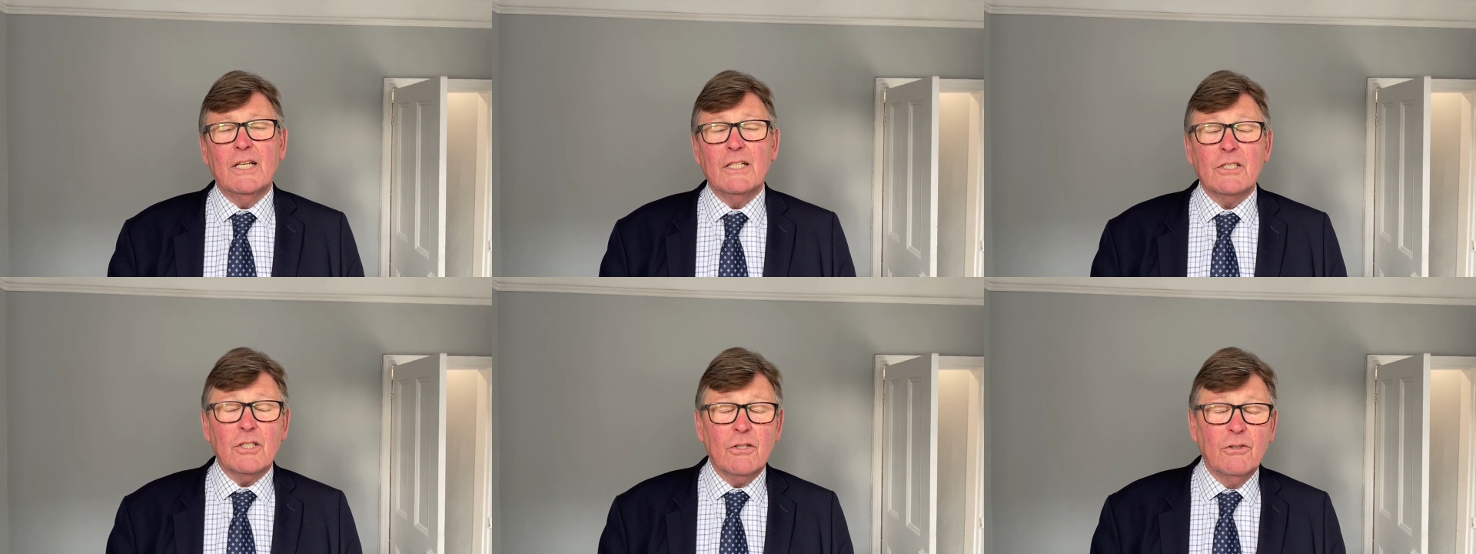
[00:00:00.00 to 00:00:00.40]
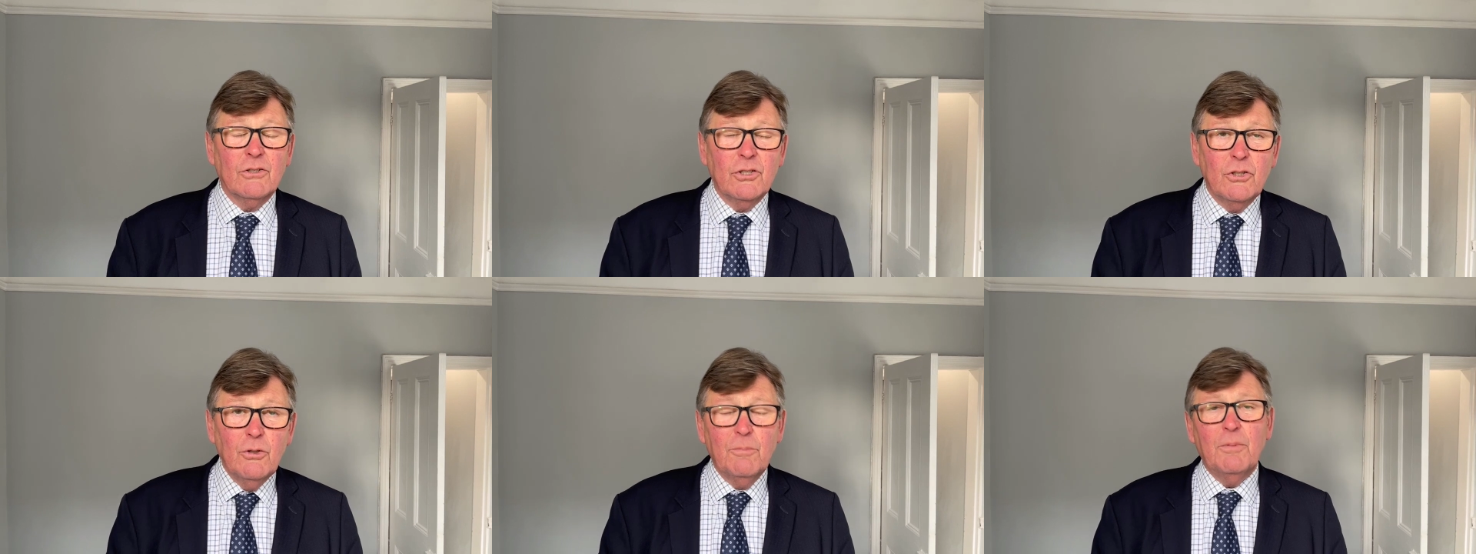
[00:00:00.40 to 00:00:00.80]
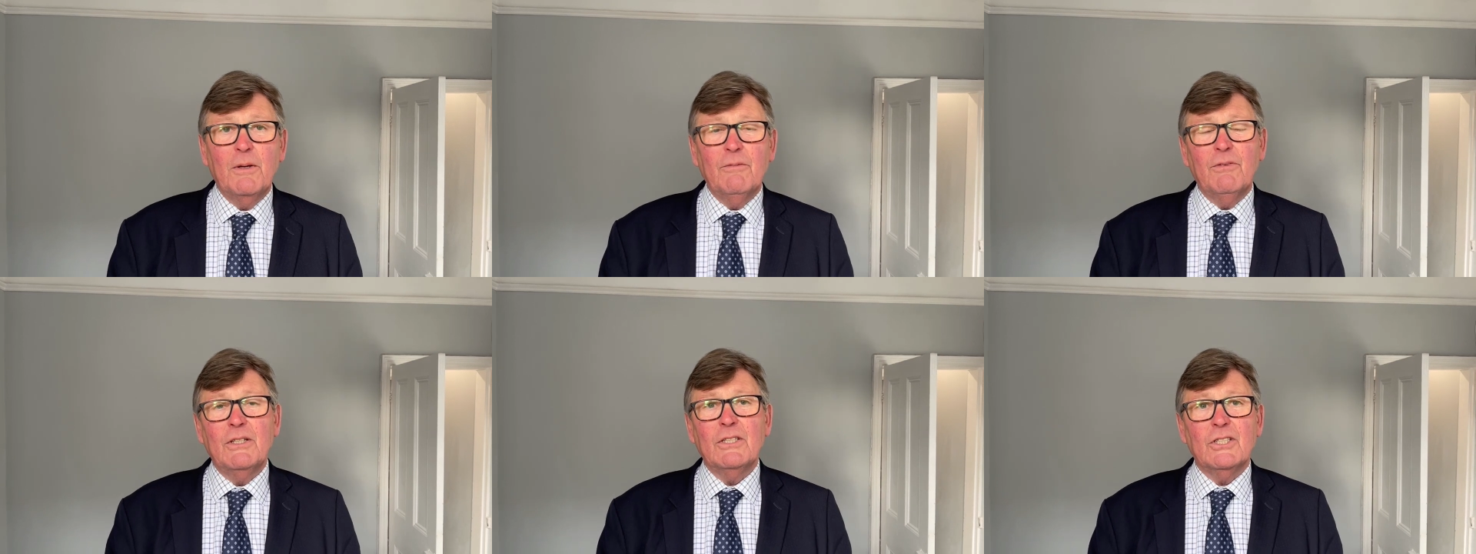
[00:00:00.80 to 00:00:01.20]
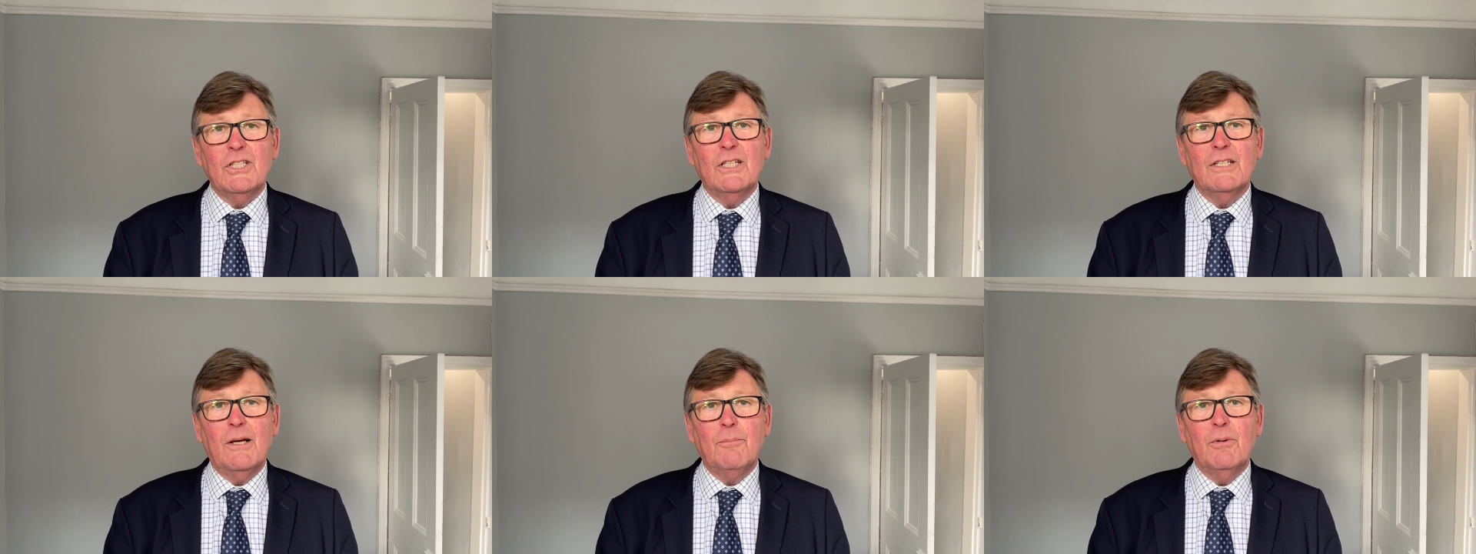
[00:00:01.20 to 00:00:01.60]
It's got
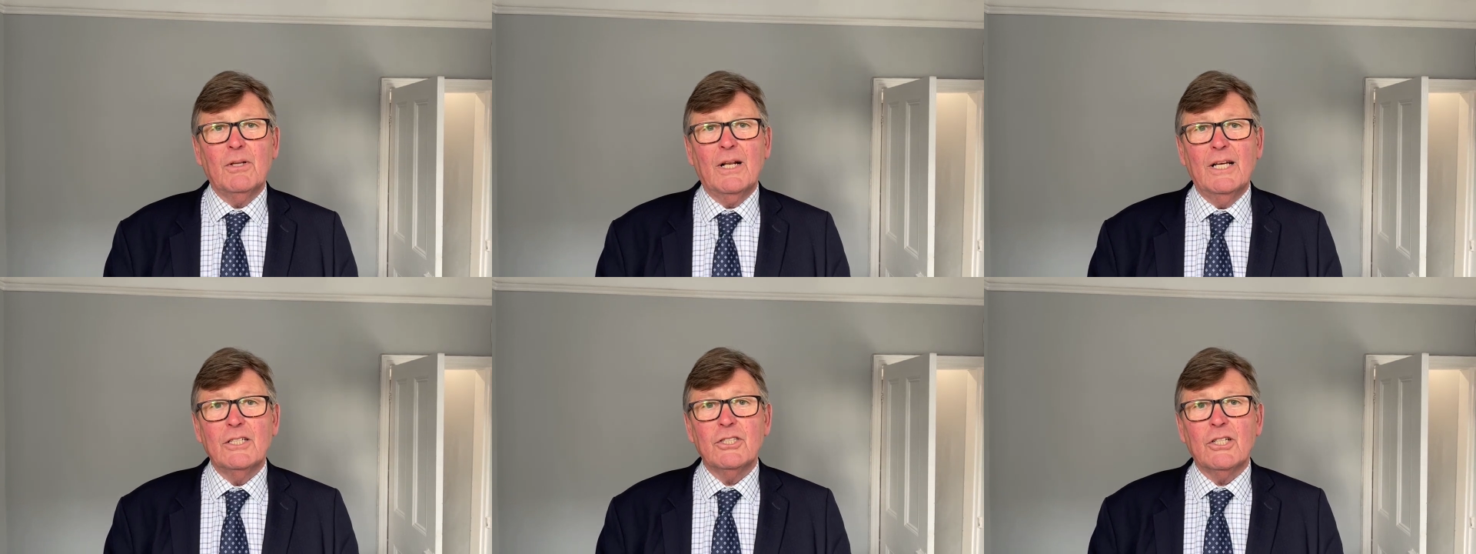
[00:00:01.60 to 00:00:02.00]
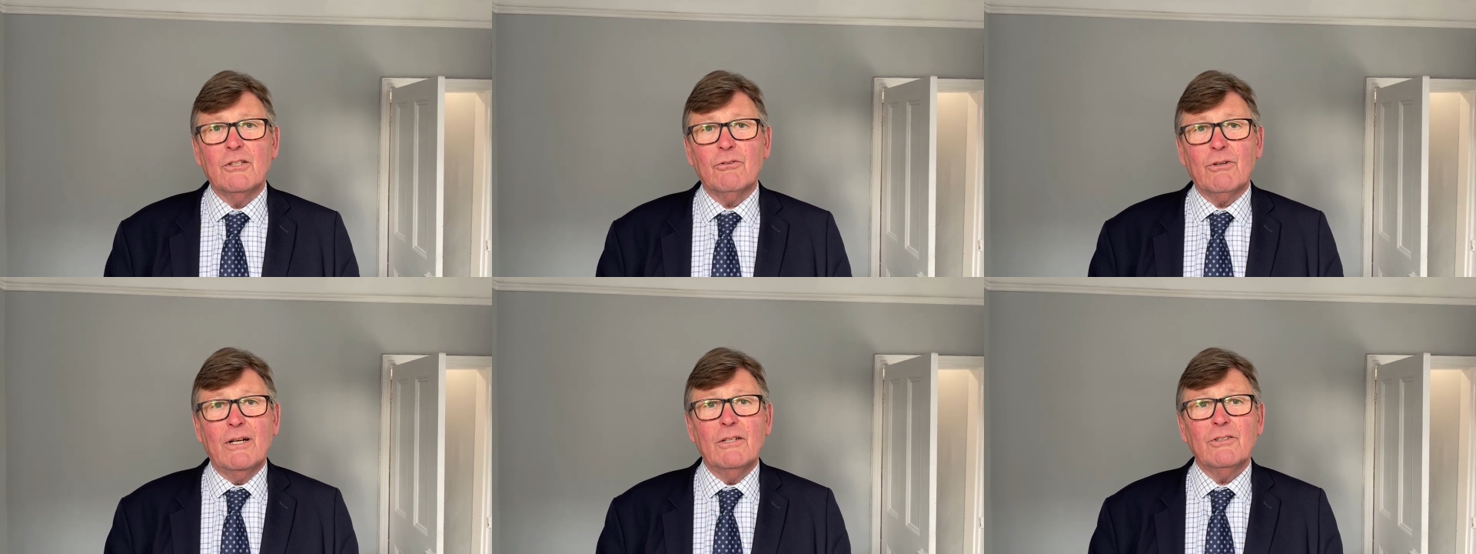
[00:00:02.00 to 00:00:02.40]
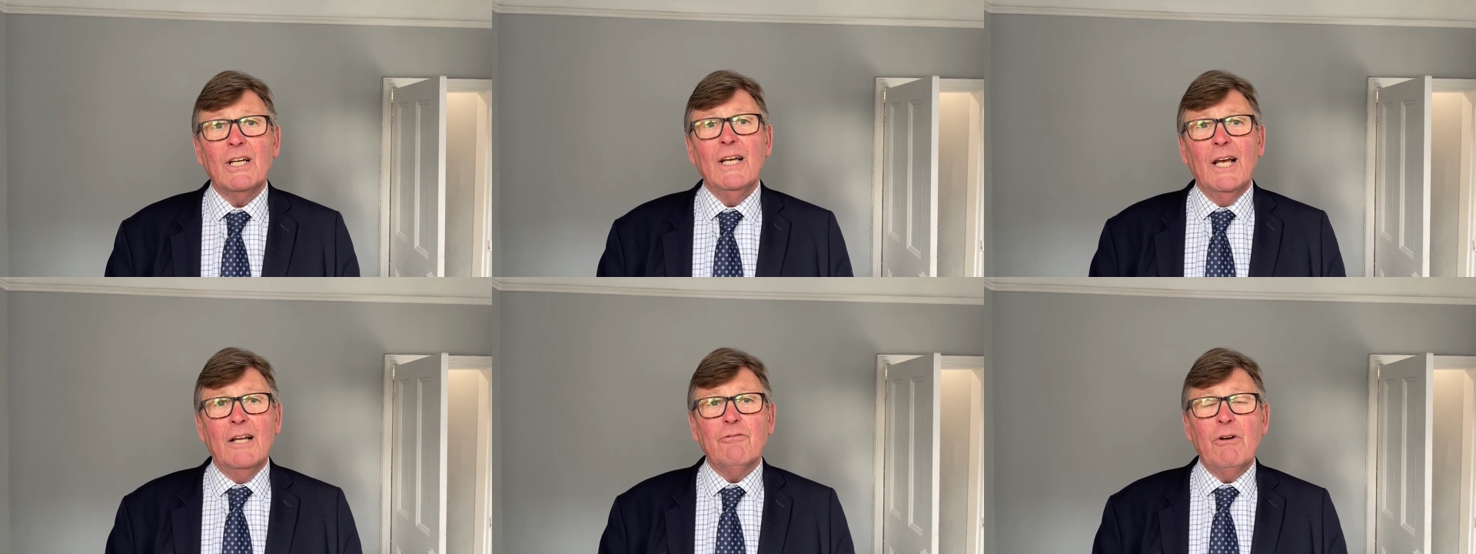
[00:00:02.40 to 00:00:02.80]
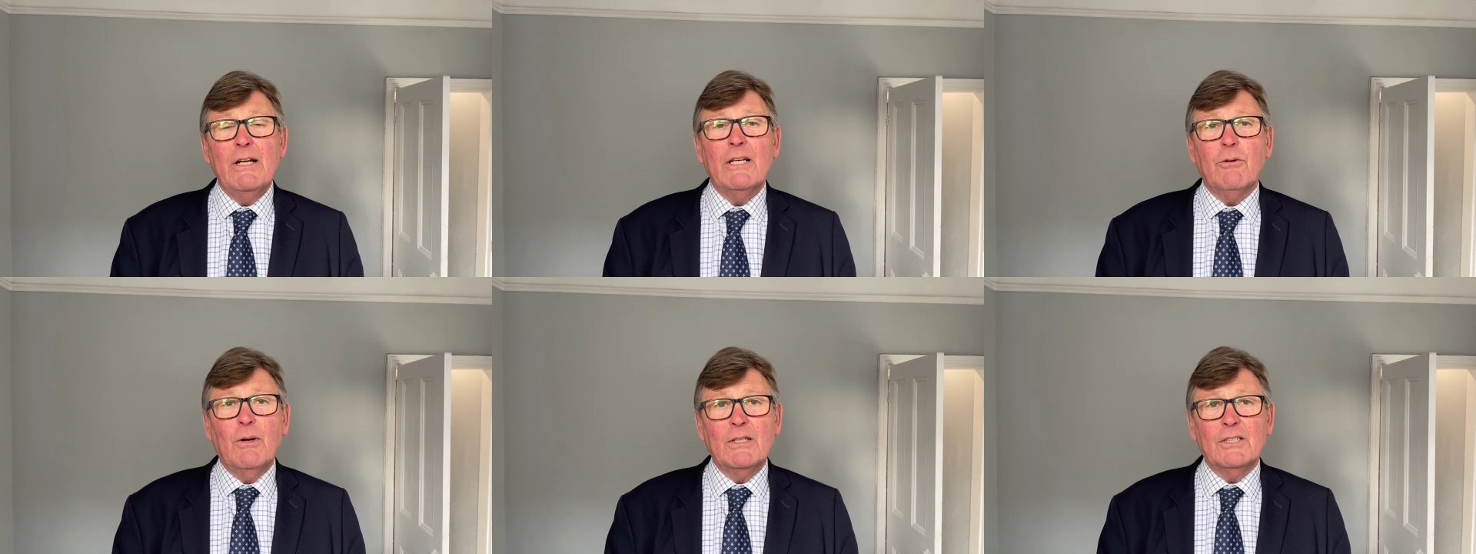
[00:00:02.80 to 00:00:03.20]
UPVC double glazing throughout and
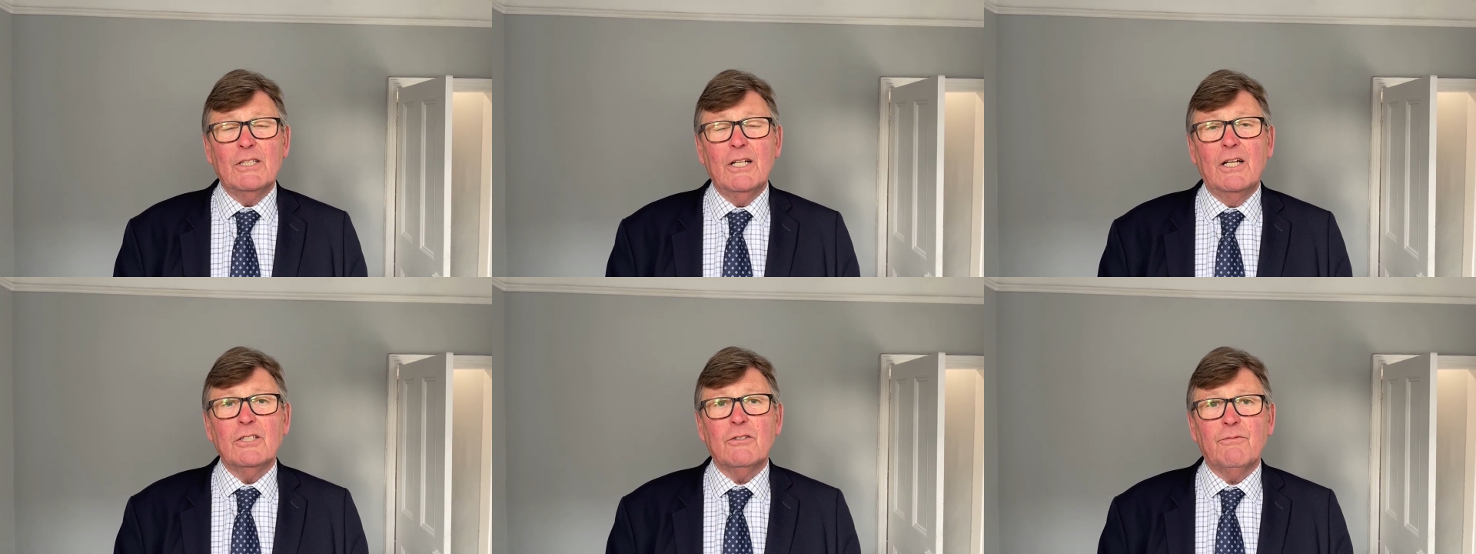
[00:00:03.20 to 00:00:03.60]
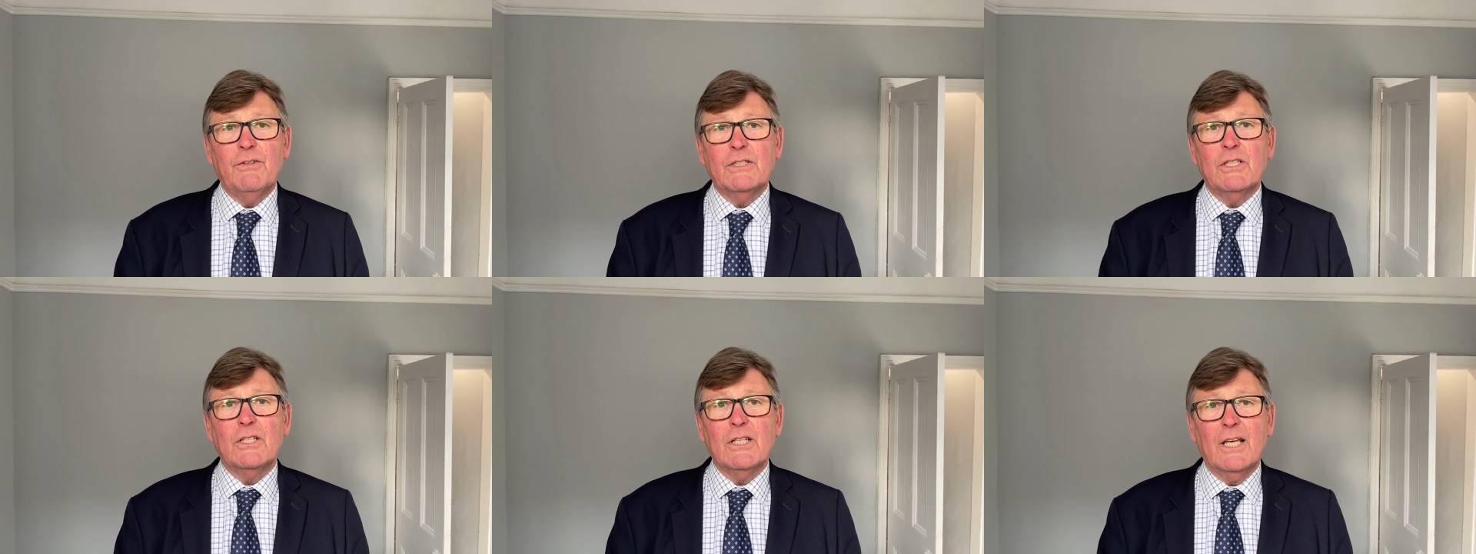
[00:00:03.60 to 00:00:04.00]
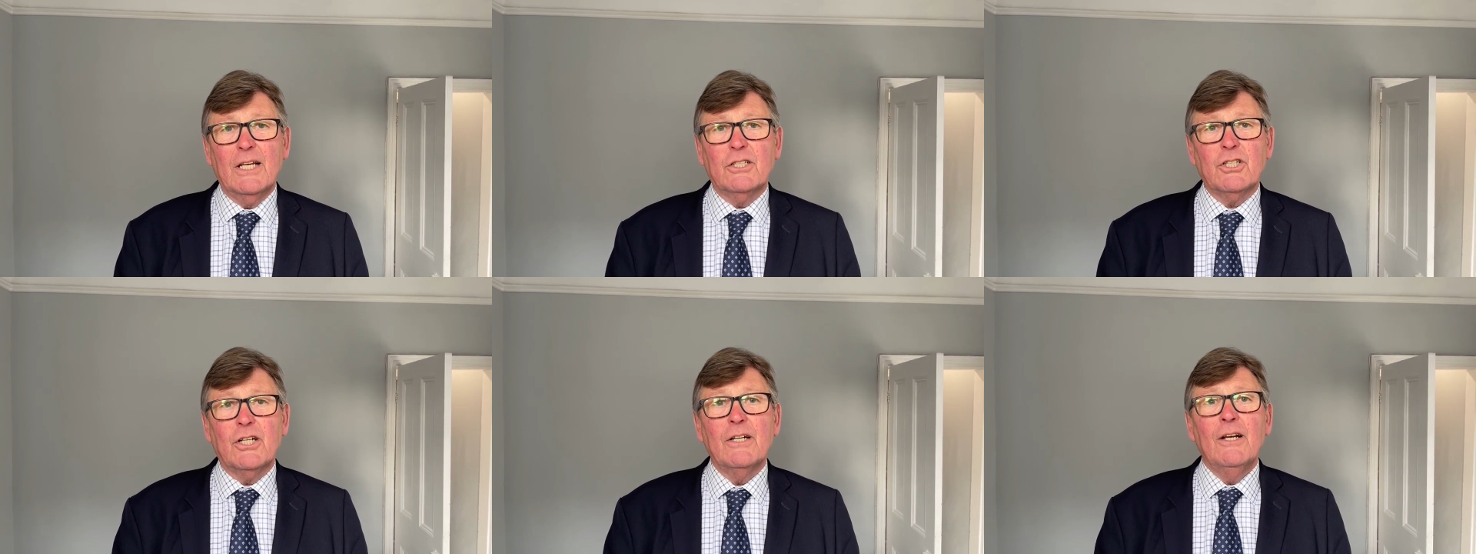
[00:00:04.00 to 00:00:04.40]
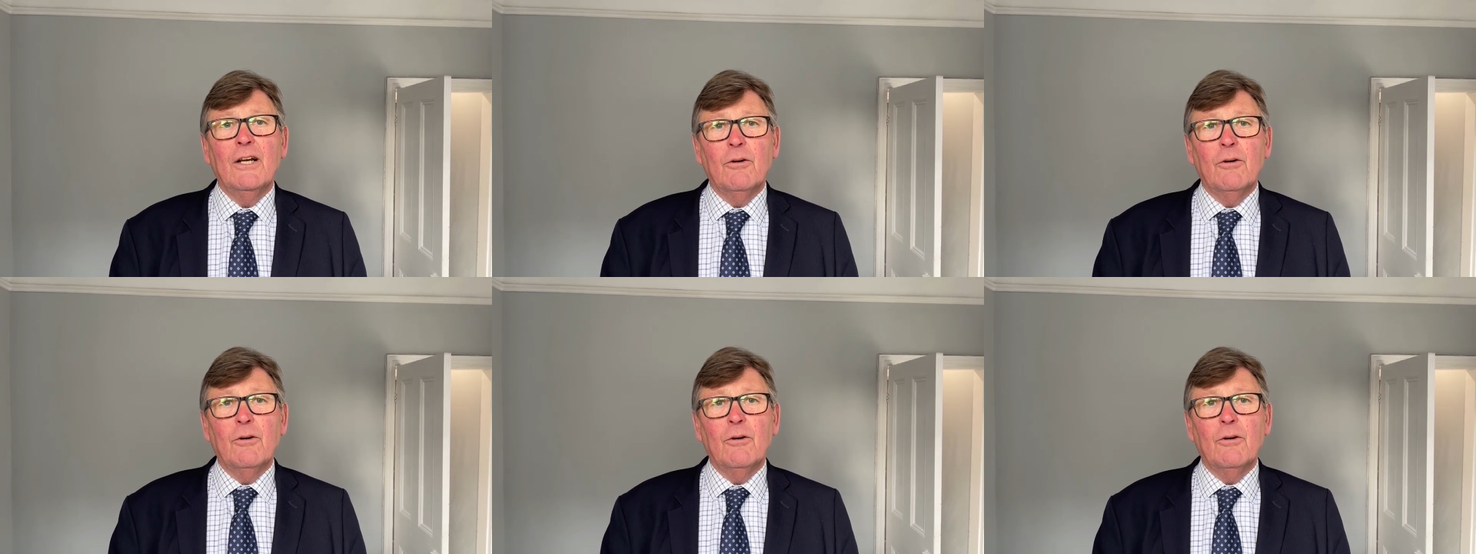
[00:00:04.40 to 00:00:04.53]
really quite a nice fitted kitchen